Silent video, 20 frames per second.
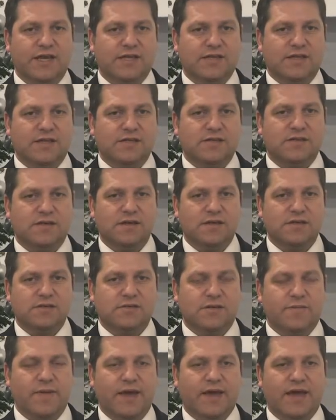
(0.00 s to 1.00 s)
needed
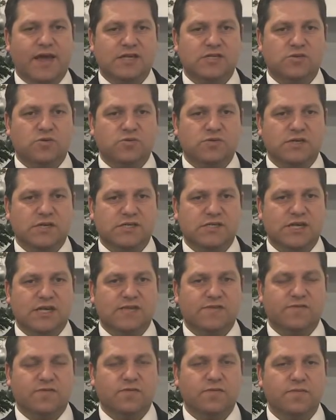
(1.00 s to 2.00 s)
to make our school
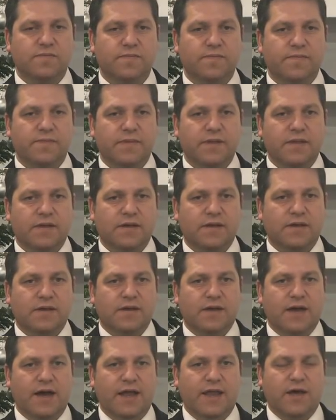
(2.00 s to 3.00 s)
successful.
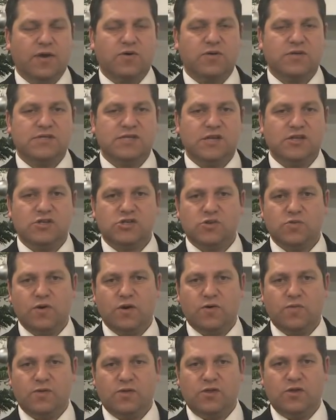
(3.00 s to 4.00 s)
And they'll continue to
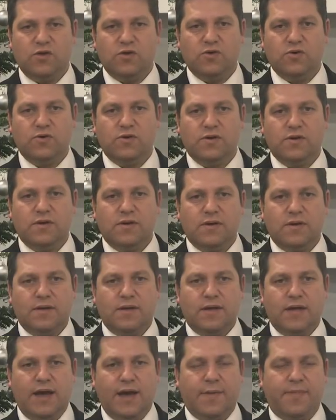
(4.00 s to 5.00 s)
work with you,
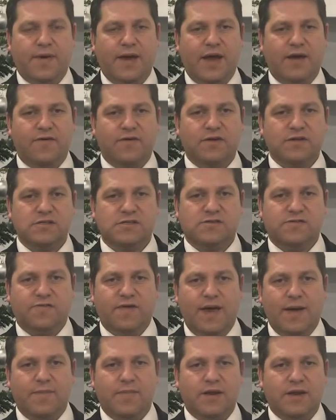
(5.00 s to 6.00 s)
our parents,
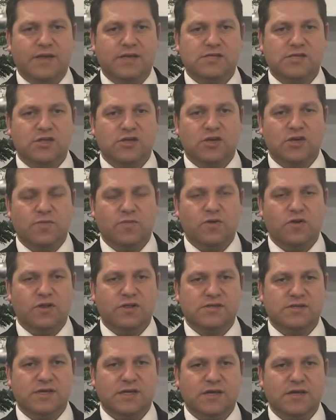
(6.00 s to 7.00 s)
families and the
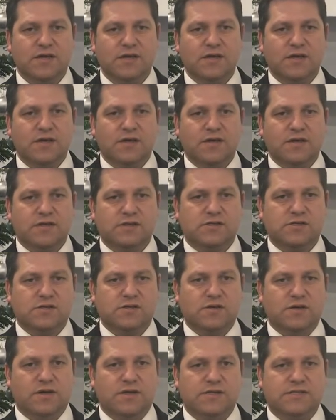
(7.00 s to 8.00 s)
community to
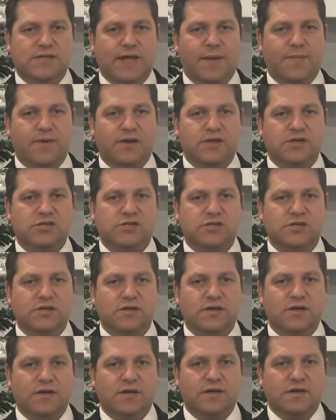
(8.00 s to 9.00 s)
establish
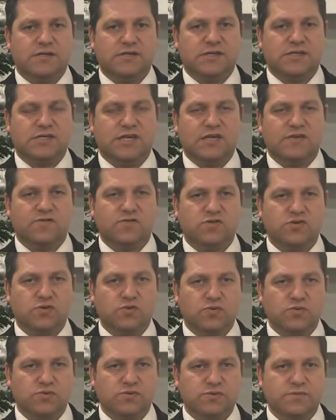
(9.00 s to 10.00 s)
successful
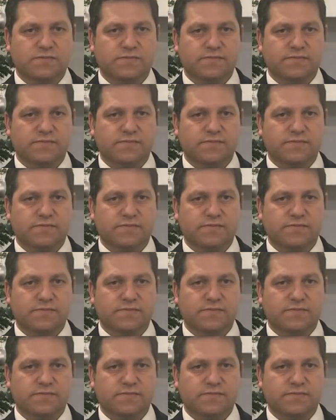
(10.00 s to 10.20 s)
schools.